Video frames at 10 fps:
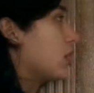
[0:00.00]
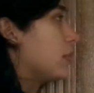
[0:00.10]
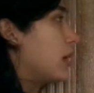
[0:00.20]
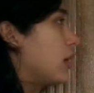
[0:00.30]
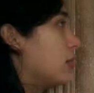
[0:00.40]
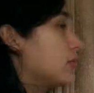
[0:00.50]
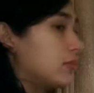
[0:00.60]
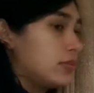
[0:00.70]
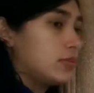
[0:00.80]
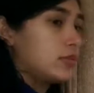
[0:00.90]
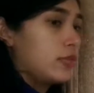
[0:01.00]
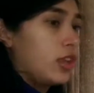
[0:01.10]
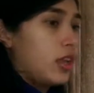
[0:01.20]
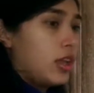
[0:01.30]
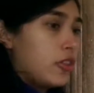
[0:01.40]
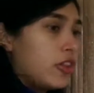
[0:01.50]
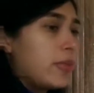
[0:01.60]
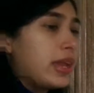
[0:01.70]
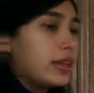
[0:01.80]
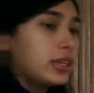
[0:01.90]
about they
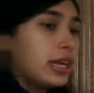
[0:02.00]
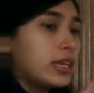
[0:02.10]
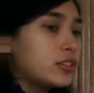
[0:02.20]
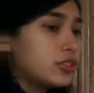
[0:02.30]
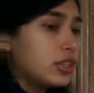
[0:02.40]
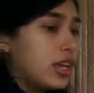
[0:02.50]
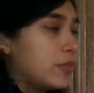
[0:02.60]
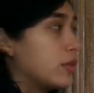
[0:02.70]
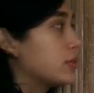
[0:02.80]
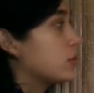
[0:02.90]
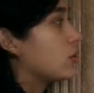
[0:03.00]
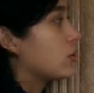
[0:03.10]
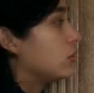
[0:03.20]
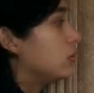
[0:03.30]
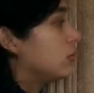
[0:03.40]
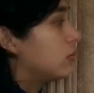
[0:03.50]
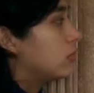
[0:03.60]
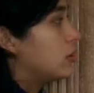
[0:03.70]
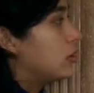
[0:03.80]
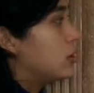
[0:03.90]
make 900 light bulbs in total.
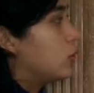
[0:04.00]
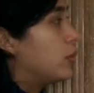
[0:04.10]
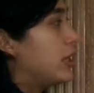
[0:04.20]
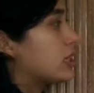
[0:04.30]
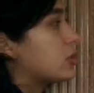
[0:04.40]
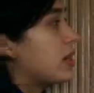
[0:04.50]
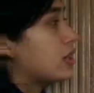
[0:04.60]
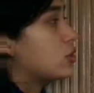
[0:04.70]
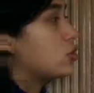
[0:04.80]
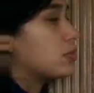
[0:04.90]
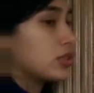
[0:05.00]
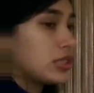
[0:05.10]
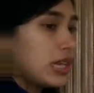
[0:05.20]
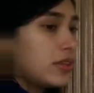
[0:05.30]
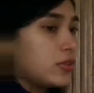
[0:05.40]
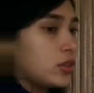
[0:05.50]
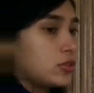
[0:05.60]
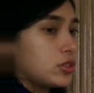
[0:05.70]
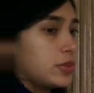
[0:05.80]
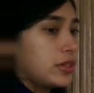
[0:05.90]
We expect 2% of those
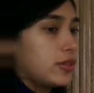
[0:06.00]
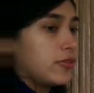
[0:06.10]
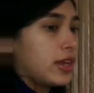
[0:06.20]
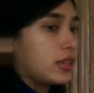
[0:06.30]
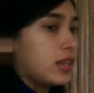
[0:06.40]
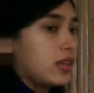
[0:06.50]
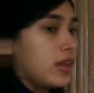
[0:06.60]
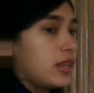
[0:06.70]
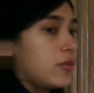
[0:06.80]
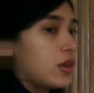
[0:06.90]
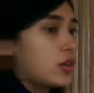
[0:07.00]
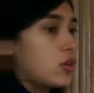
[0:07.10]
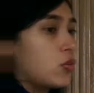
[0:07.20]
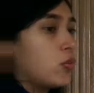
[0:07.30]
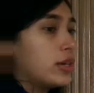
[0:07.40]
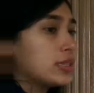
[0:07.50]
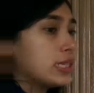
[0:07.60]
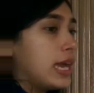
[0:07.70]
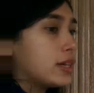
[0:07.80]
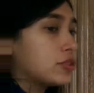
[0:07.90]
to be defective, and they want to know what is the
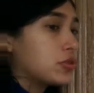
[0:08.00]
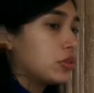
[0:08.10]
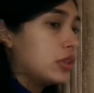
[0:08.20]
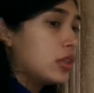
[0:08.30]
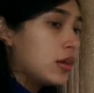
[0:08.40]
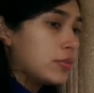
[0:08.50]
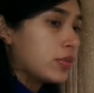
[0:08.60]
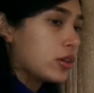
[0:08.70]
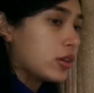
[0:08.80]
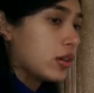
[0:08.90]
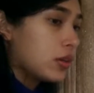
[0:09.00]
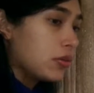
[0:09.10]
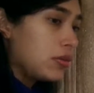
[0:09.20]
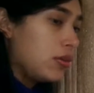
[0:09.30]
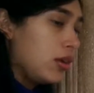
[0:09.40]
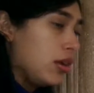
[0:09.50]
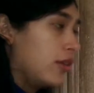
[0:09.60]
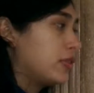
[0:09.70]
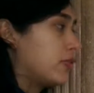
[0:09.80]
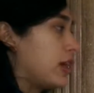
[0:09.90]
actual number
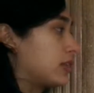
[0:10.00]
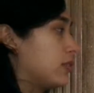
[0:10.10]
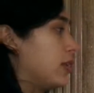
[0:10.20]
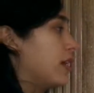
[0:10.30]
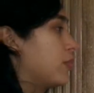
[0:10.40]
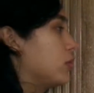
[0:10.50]
of defective light